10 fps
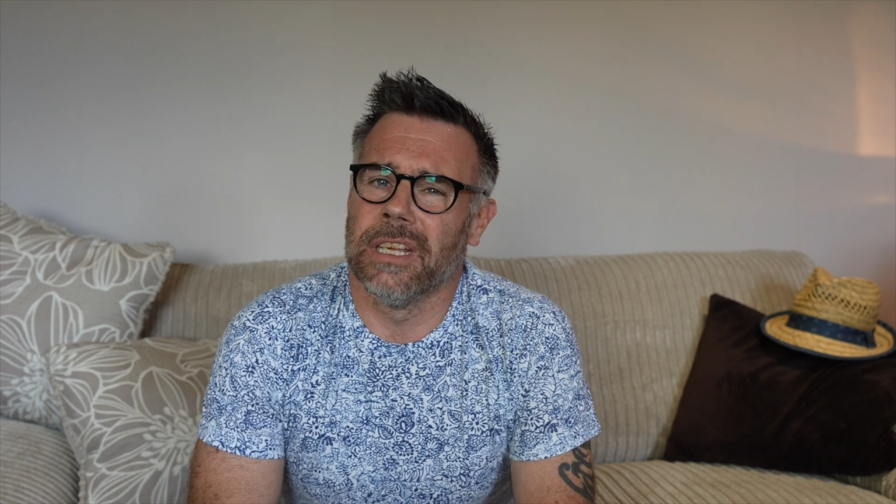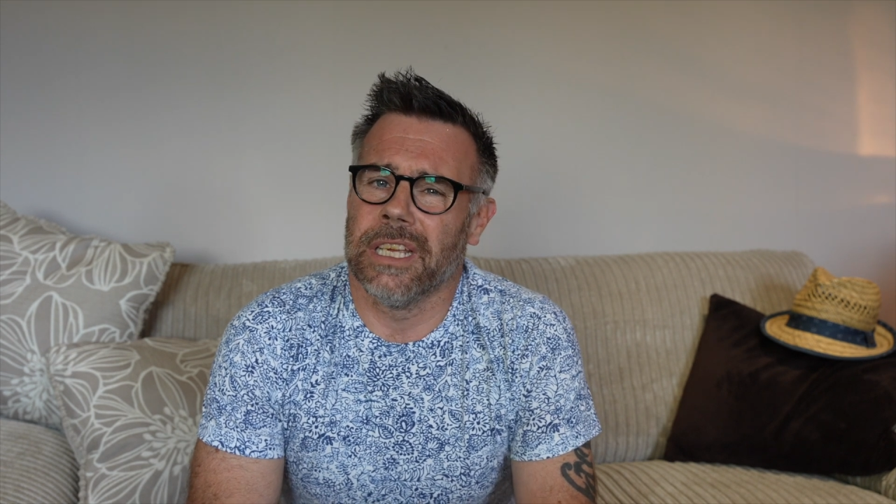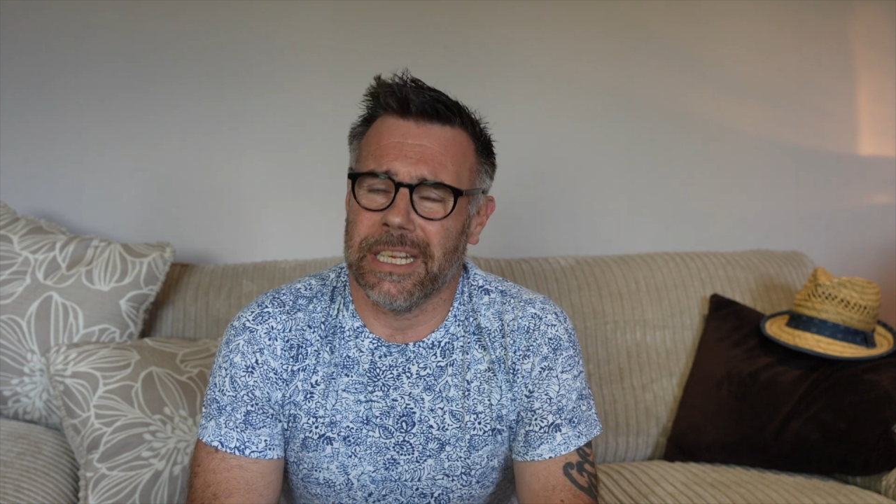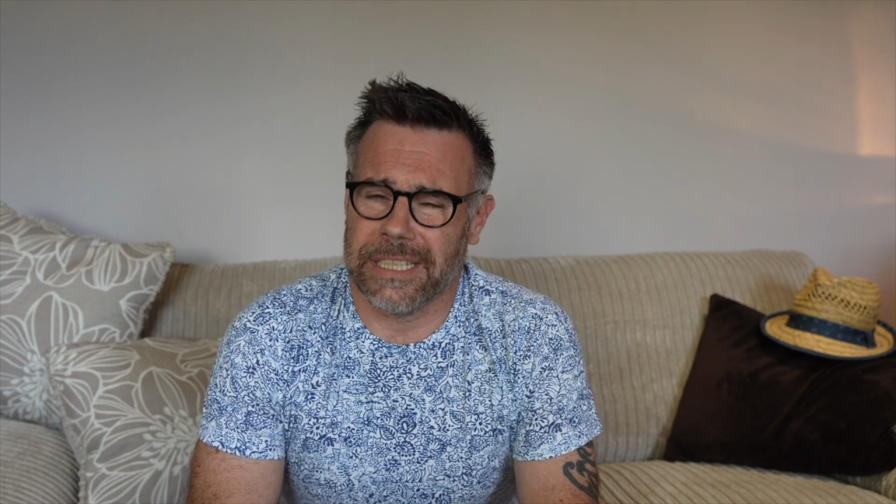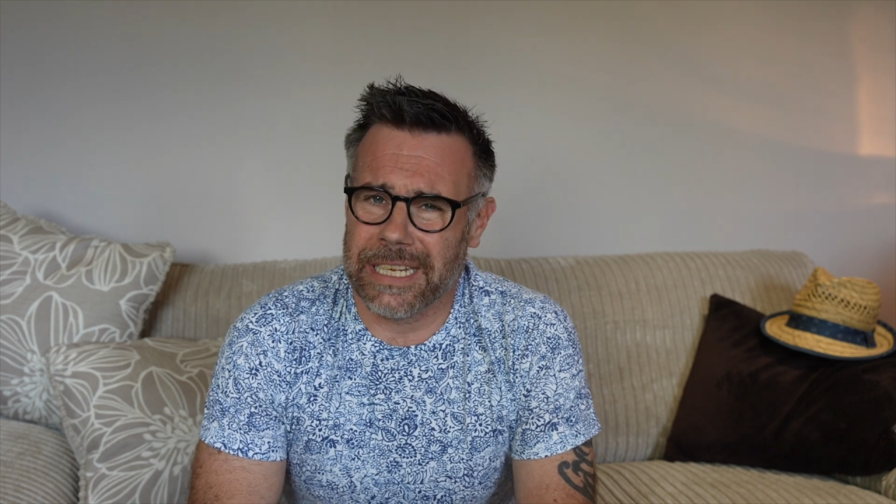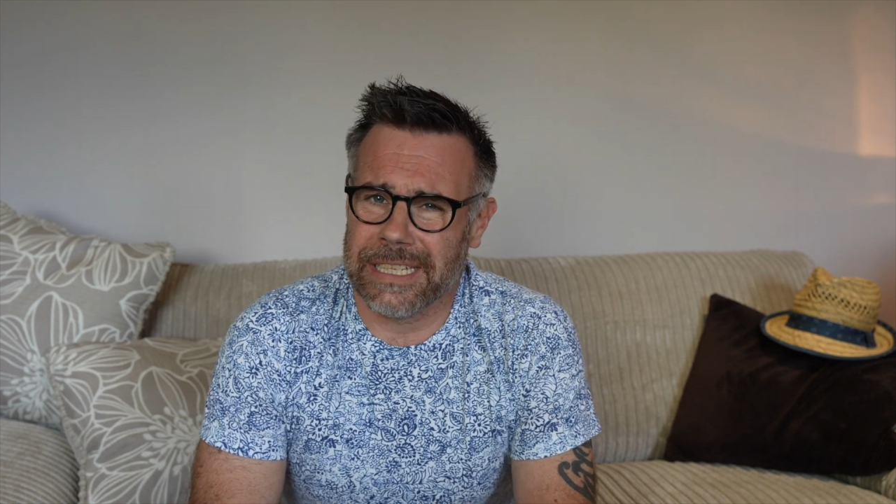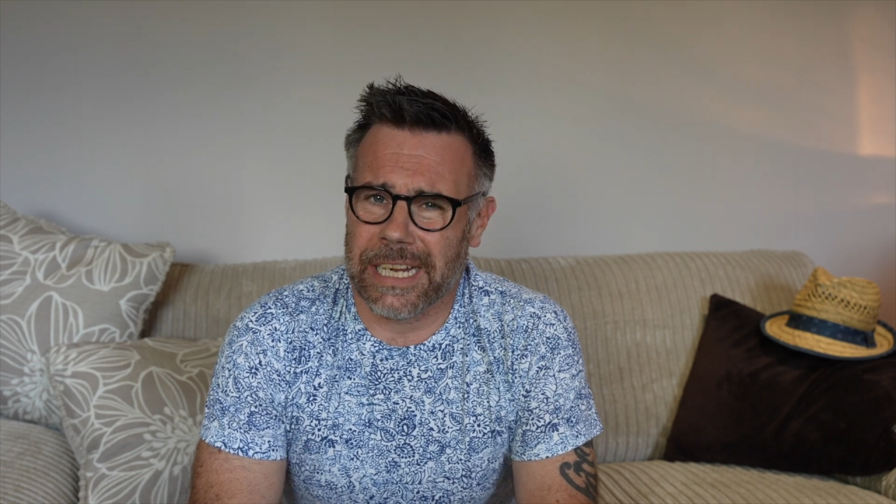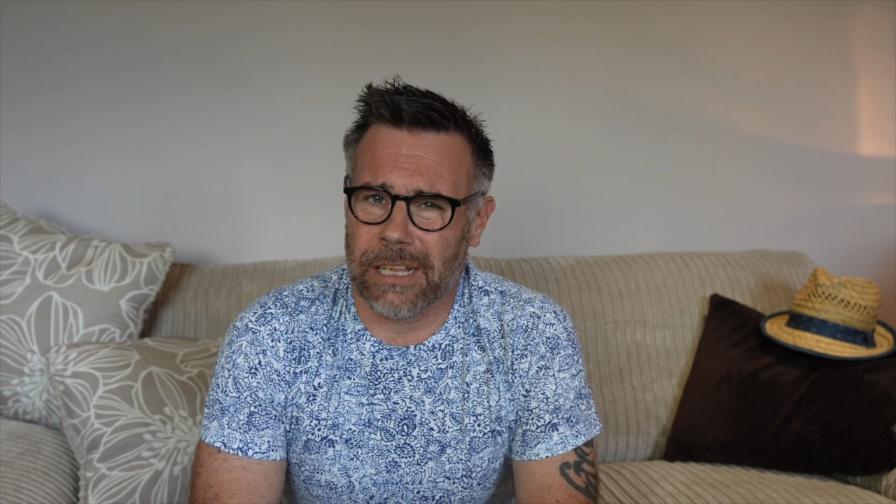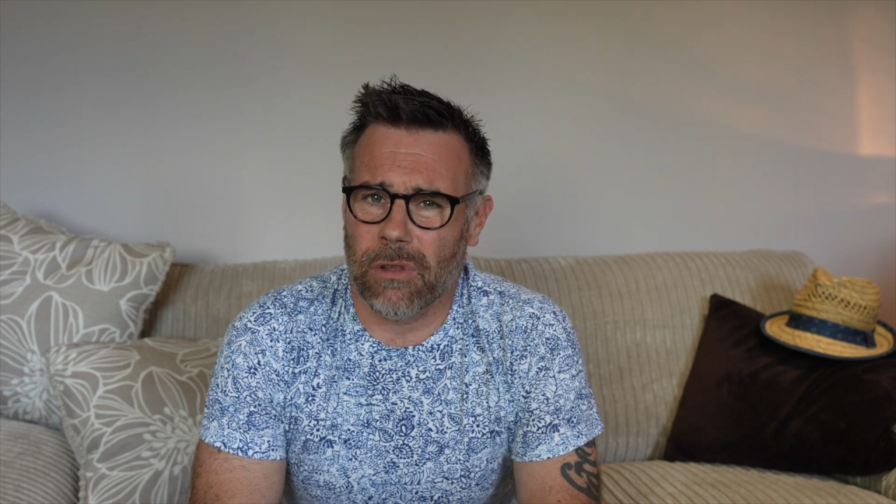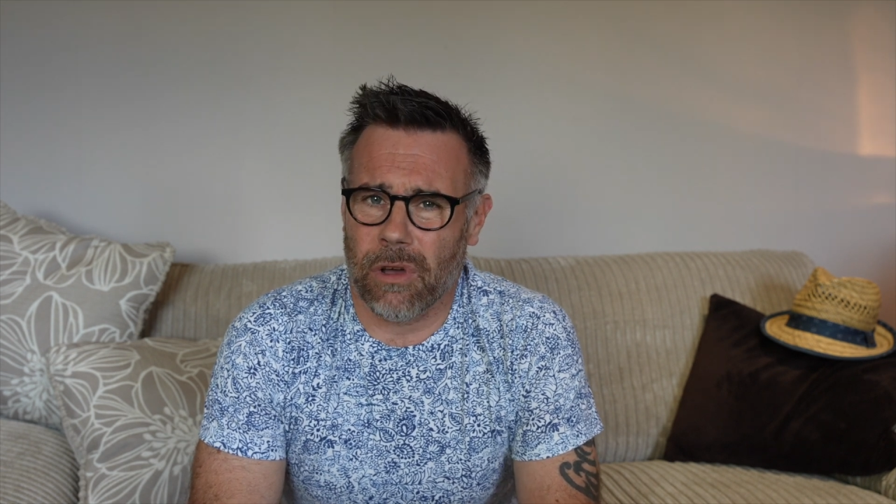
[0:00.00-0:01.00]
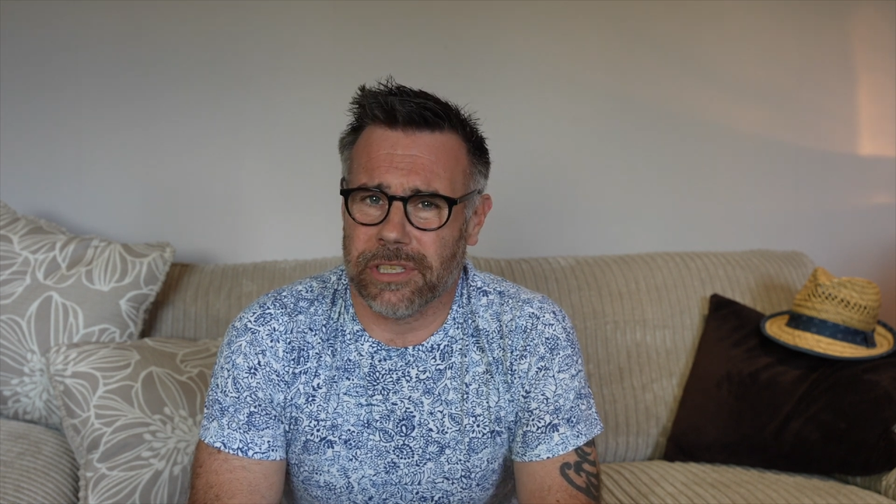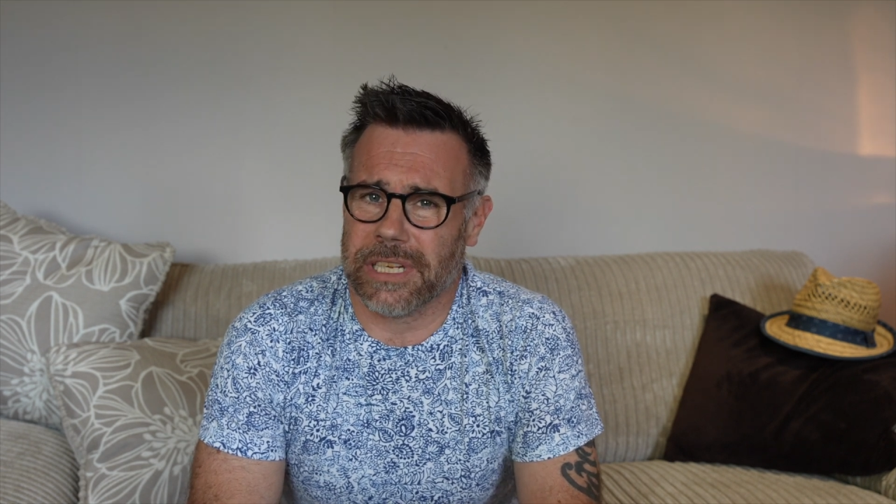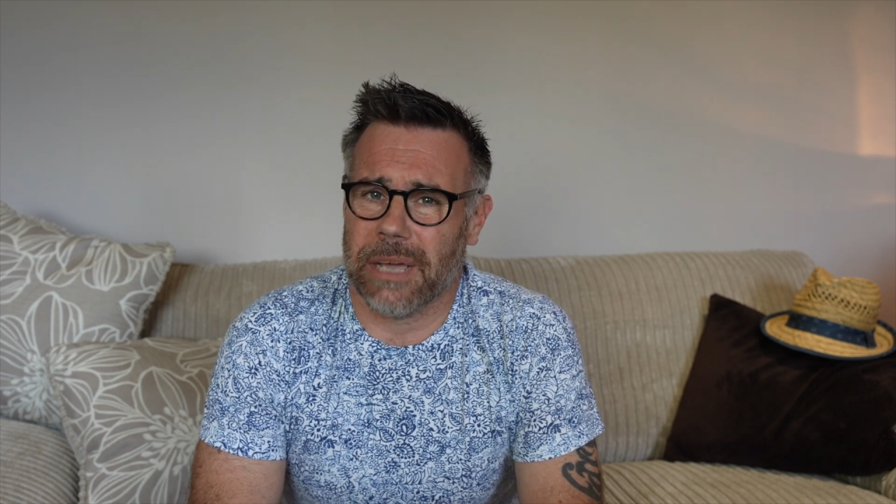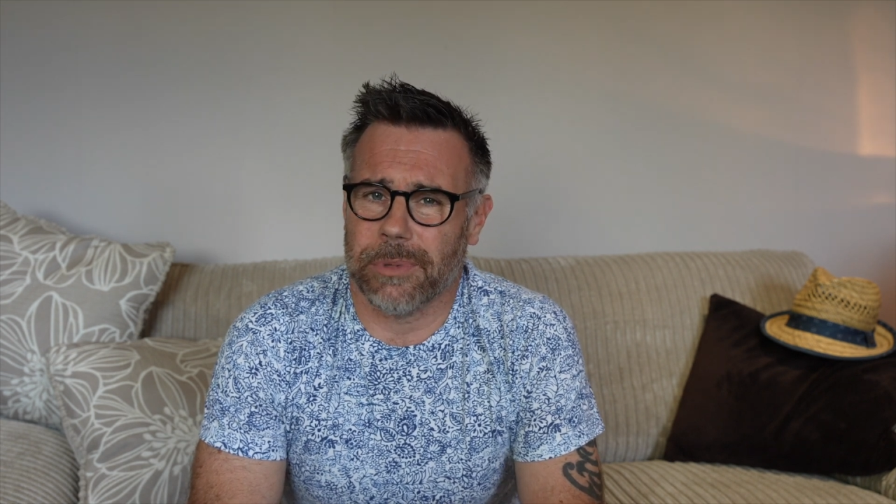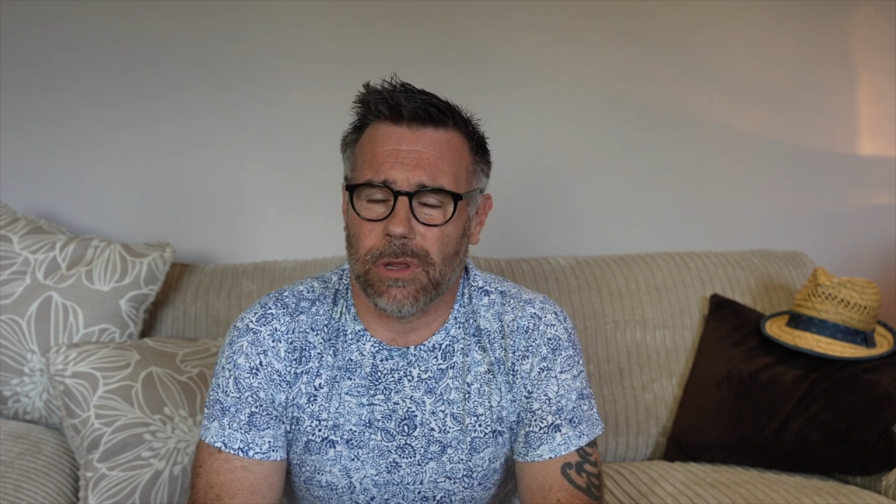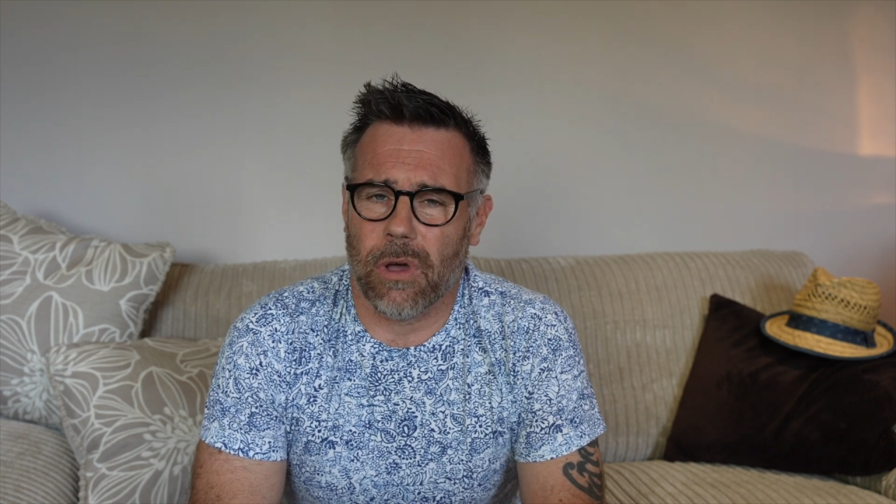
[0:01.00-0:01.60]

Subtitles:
It did take a lot of time and a